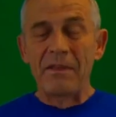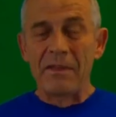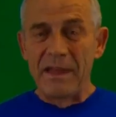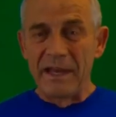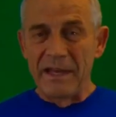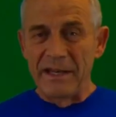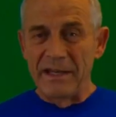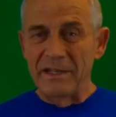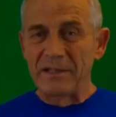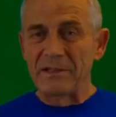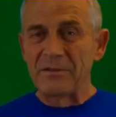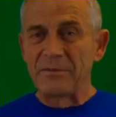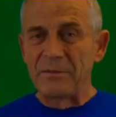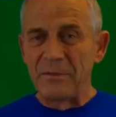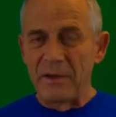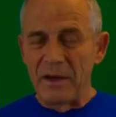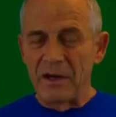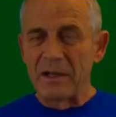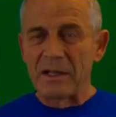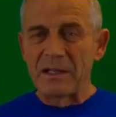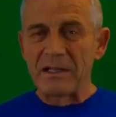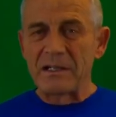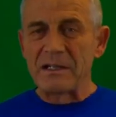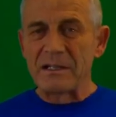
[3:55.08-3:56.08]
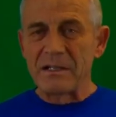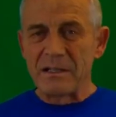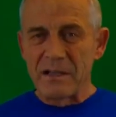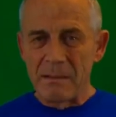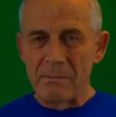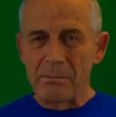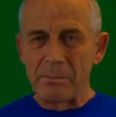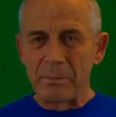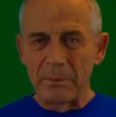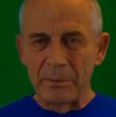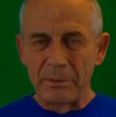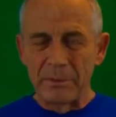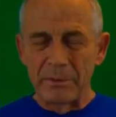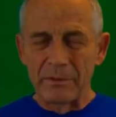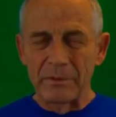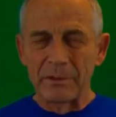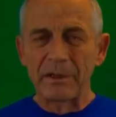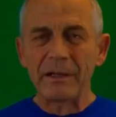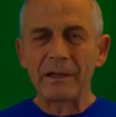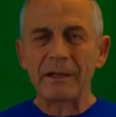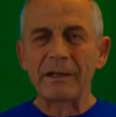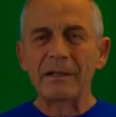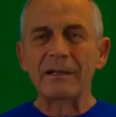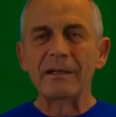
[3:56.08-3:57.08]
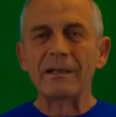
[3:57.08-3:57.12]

then it's fairly simple